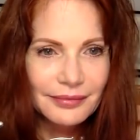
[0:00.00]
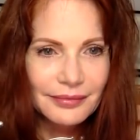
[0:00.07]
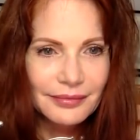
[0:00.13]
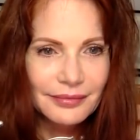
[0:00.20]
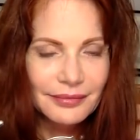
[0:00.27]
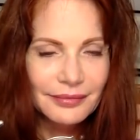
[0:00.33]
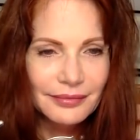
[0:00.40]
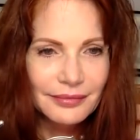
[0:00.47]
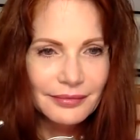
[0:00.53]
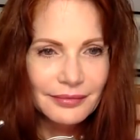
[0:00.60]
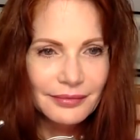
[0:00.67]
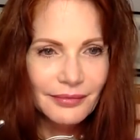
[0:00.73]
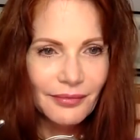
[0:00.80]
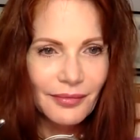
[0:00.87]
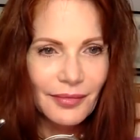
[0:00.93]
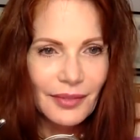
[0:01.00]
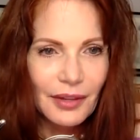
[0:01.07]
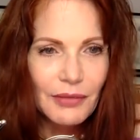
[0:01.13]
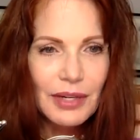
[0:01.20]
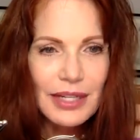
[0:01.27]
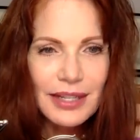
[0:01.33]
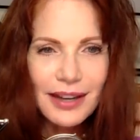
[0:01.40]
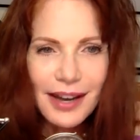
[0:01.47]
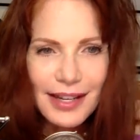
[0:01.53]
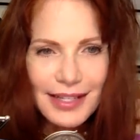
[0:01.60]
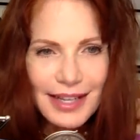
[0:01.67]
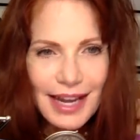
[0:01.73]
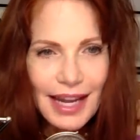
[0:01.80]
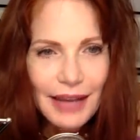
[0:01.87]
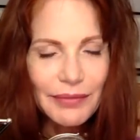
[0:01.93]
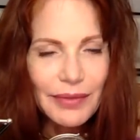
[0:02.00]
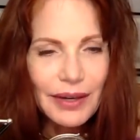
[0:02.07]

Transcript: with Eric. What's the guy's name?